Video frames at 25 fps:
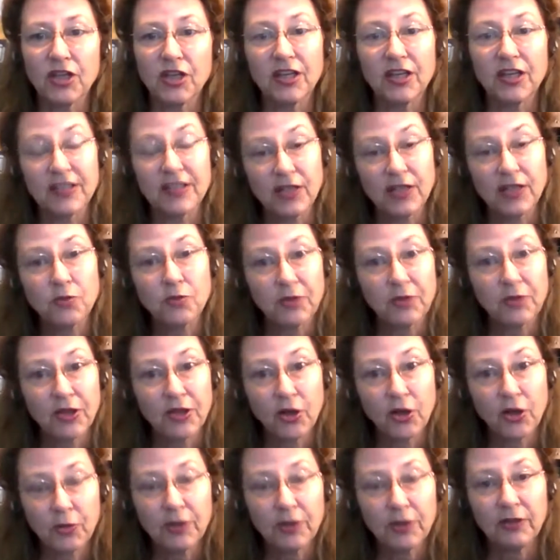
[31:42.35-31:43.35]
because that's where the
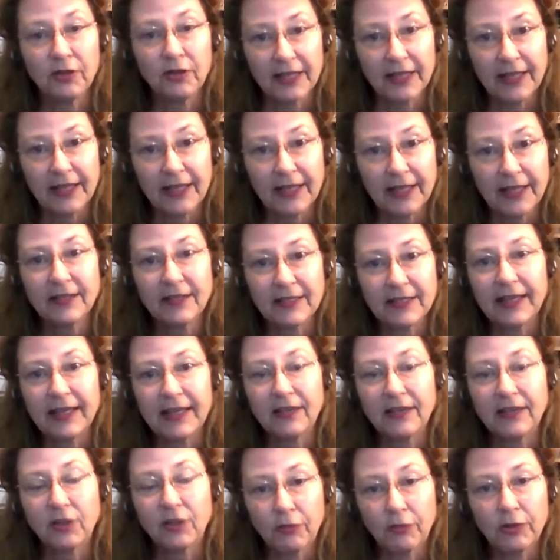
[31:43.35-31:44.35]
krill eat it to
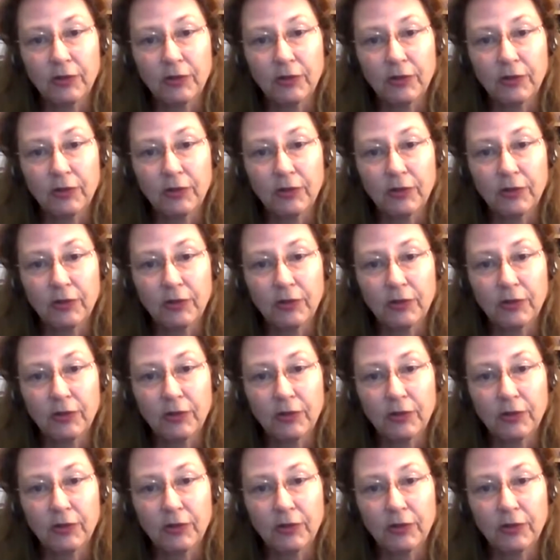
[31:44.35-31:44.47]
get the krill